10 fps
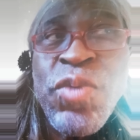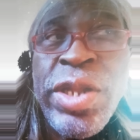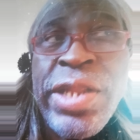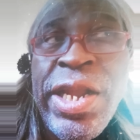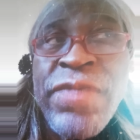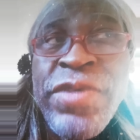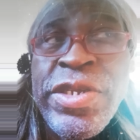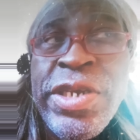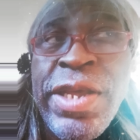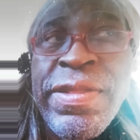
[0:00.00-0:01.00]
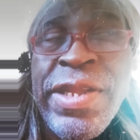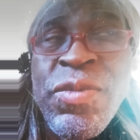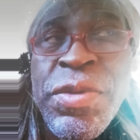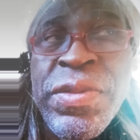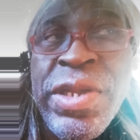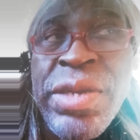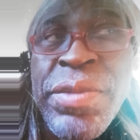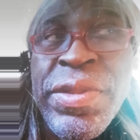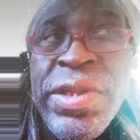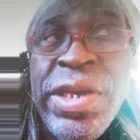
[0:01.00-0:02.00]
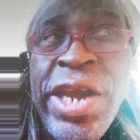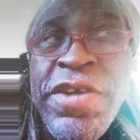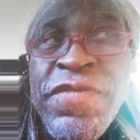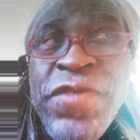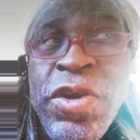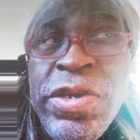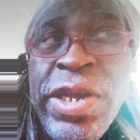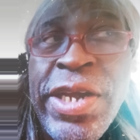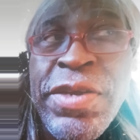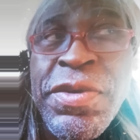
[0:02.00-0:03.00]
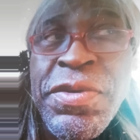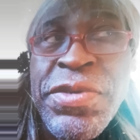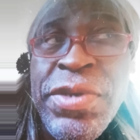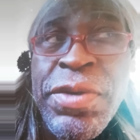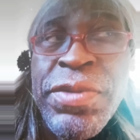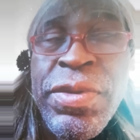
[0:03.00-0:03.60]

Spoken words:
what Olivia Chaston was telling Mr. Garofogna at the Coach House.